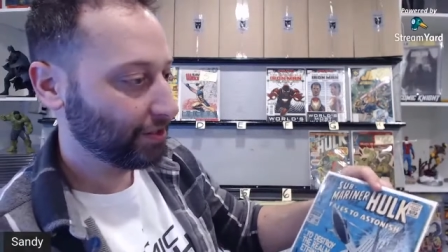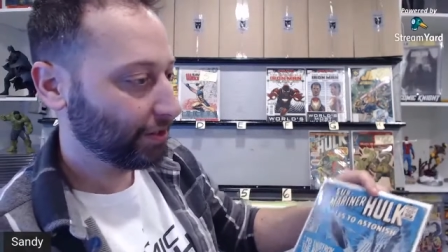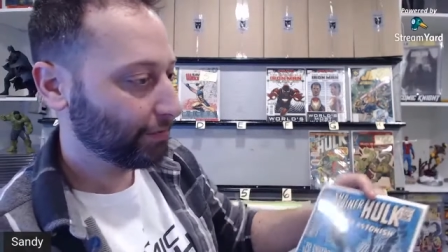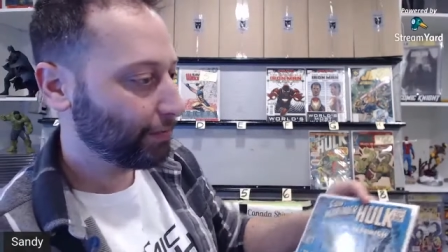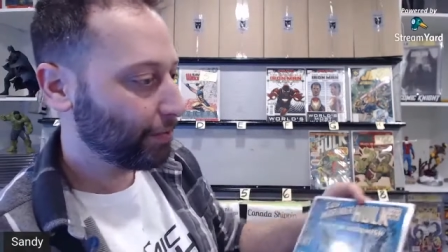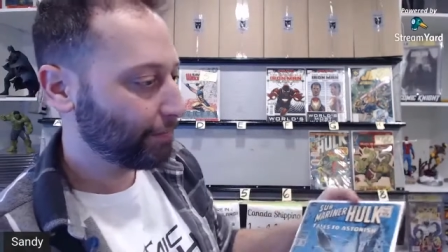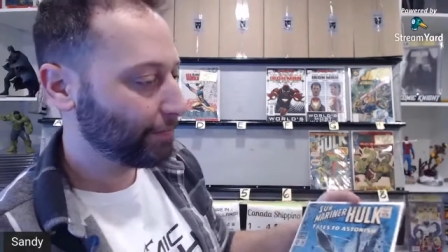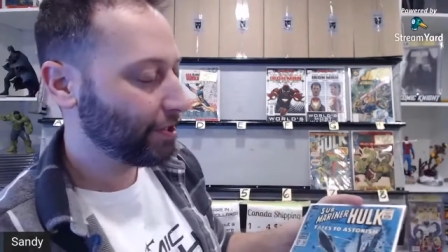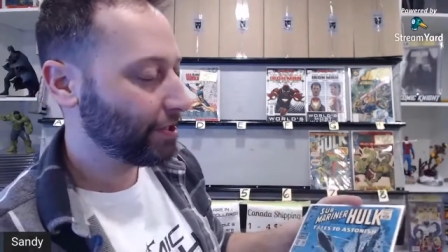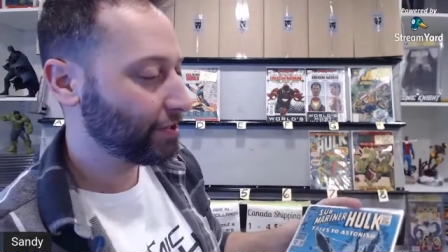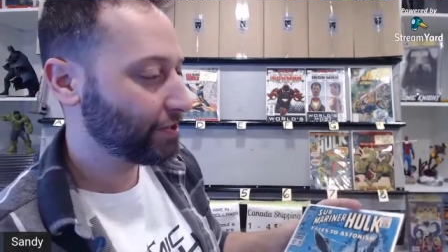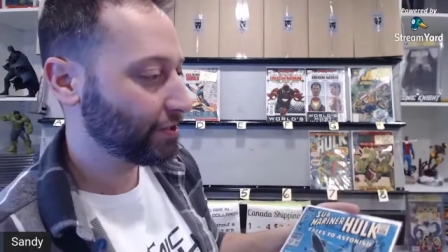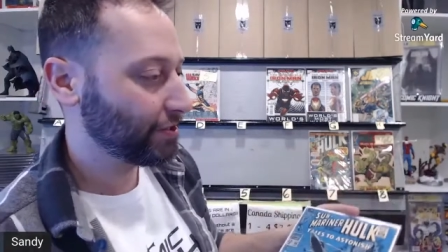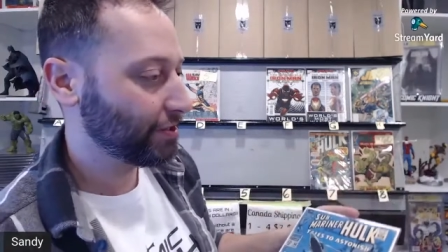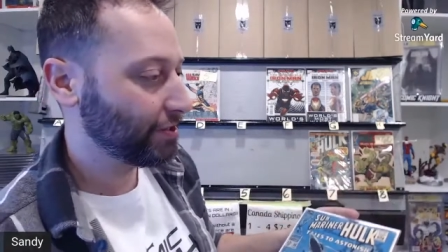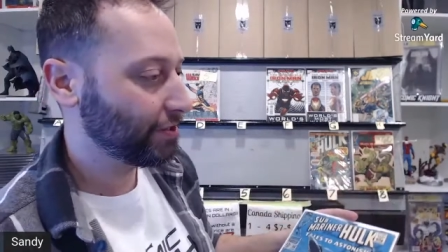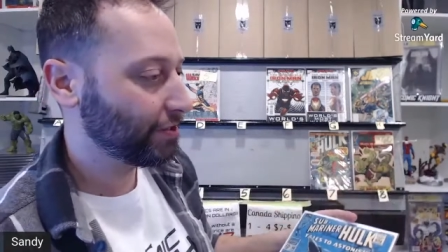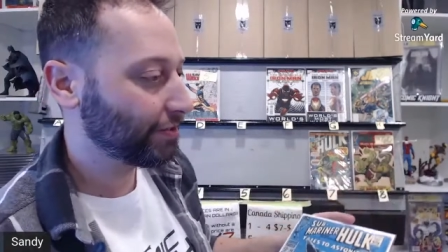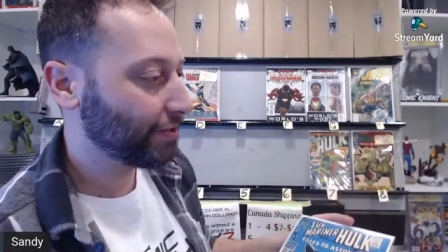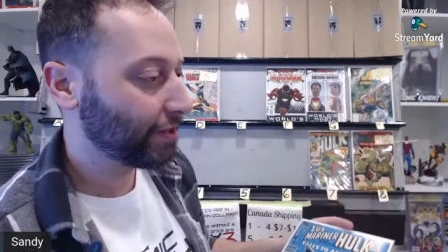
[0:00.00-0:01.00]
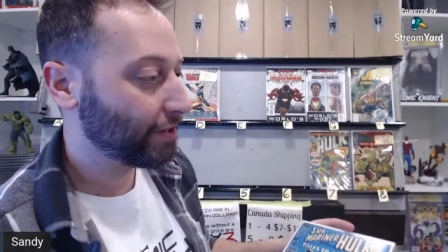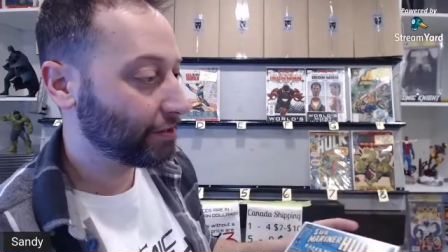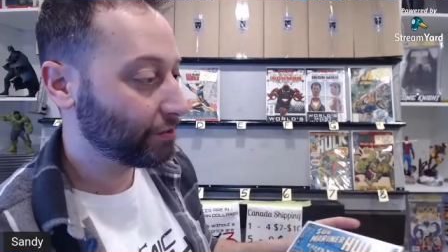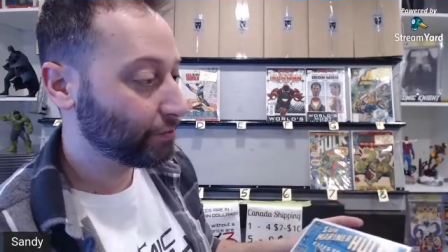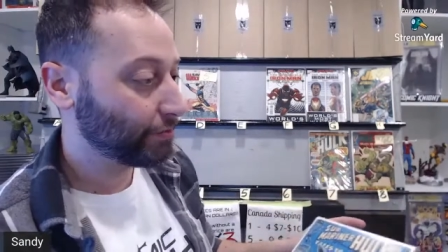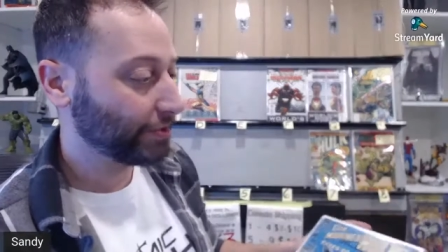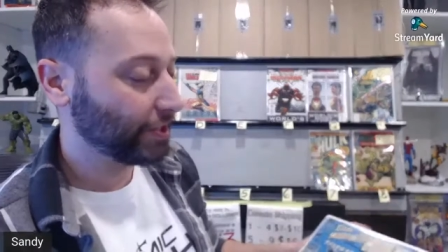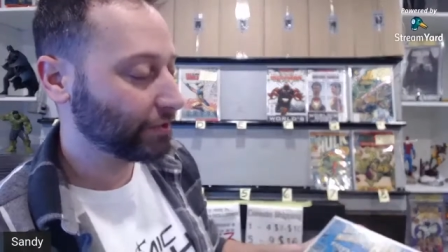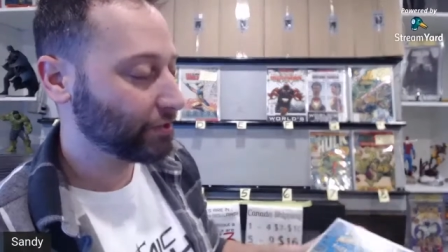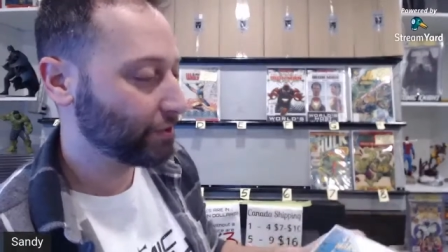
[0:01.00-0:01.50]
Abomination. He's out, uh, he
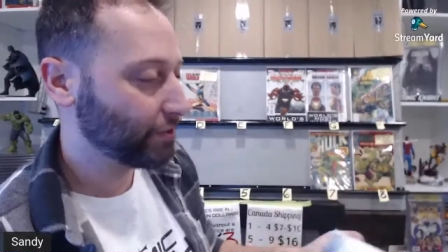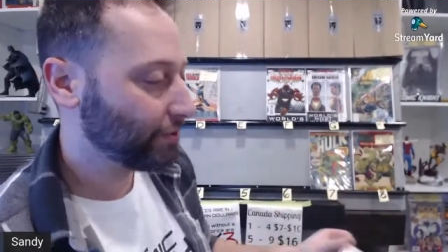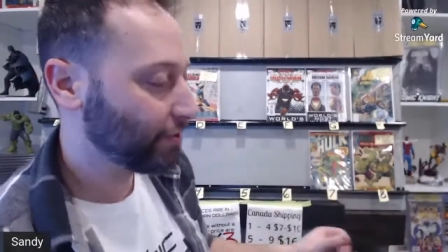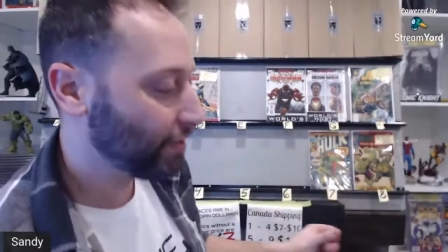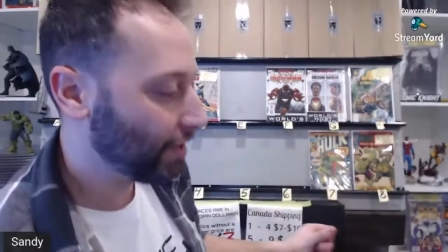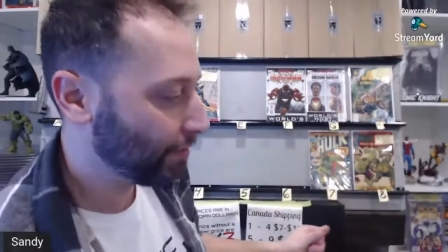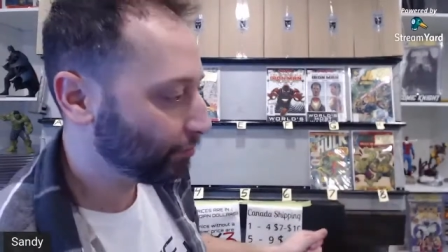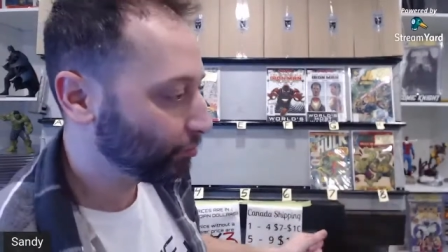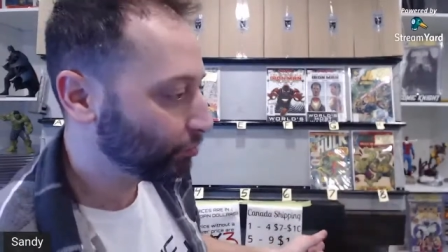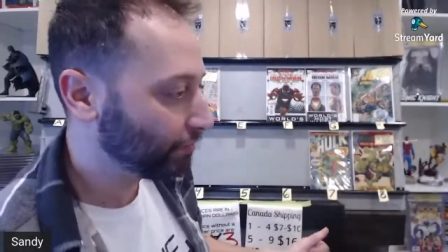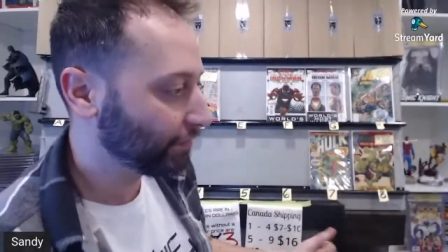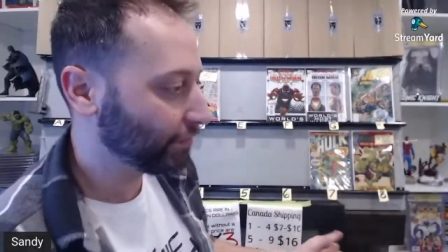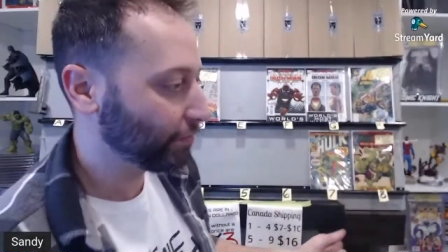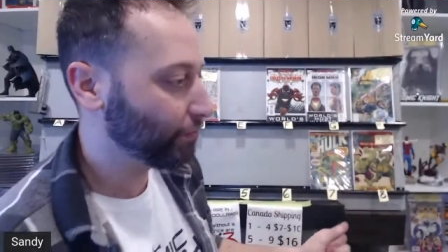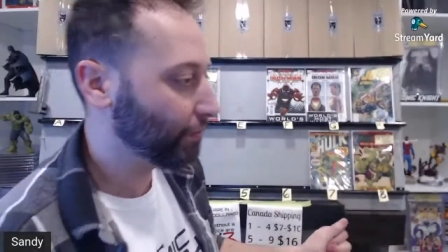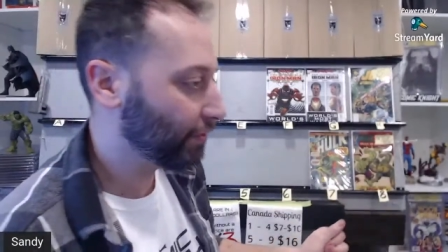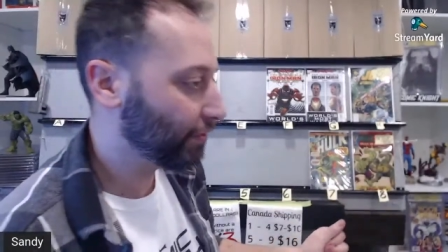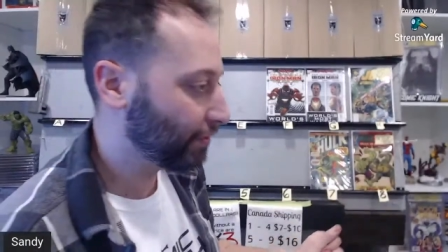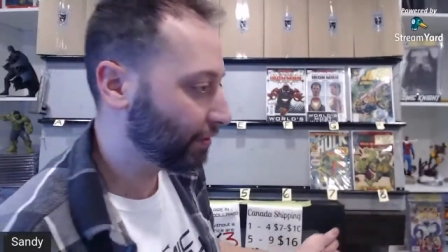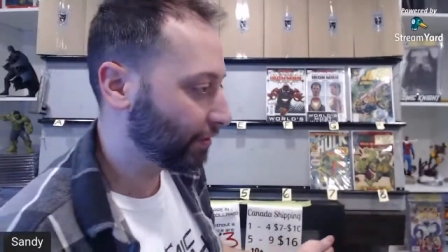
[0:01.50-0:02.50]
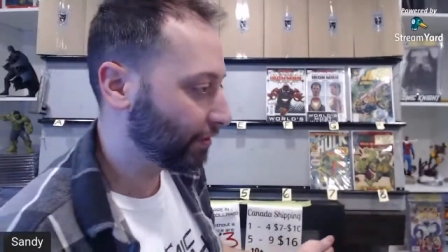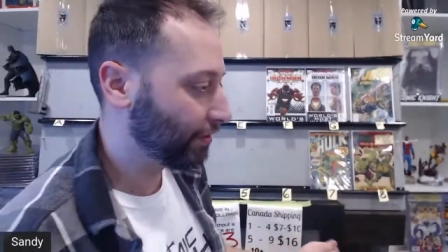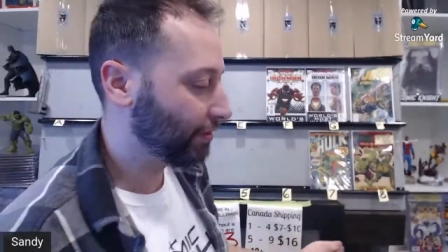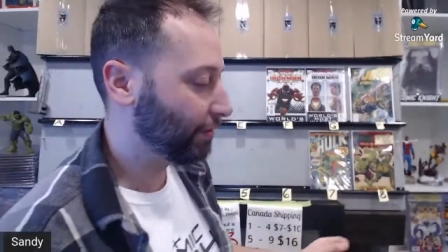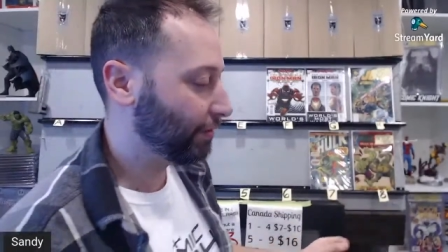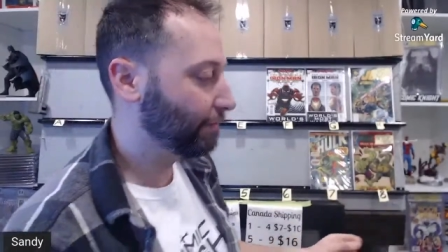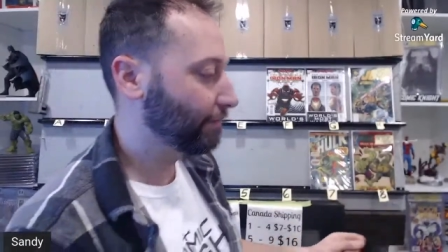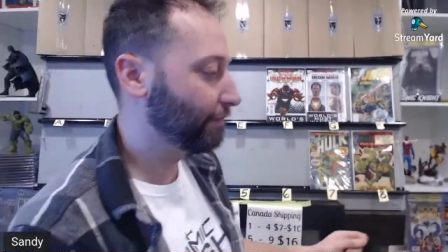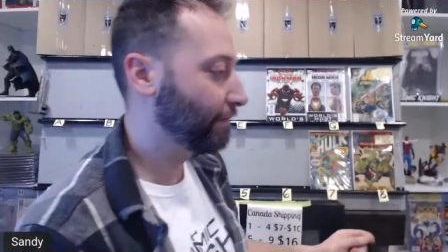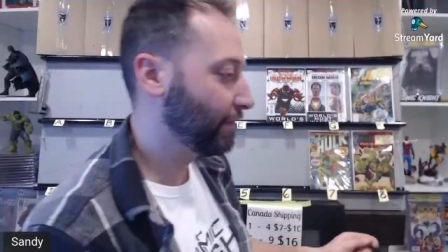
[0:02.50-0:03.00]
was actually in that movie with
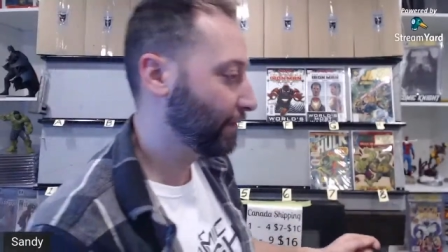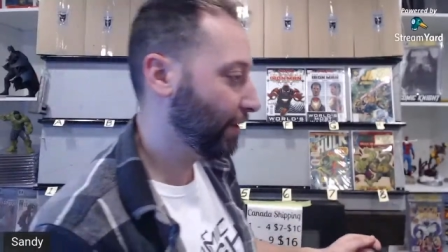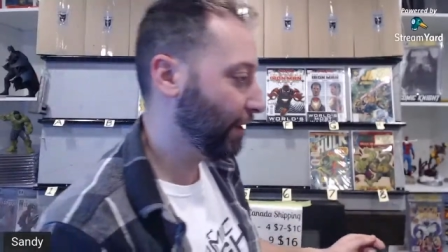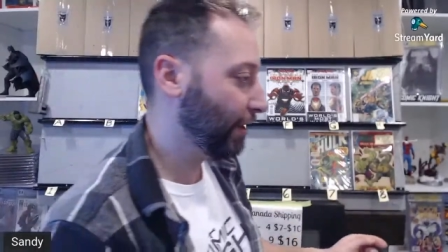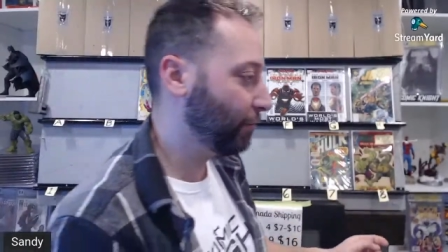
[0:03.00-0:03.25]
um,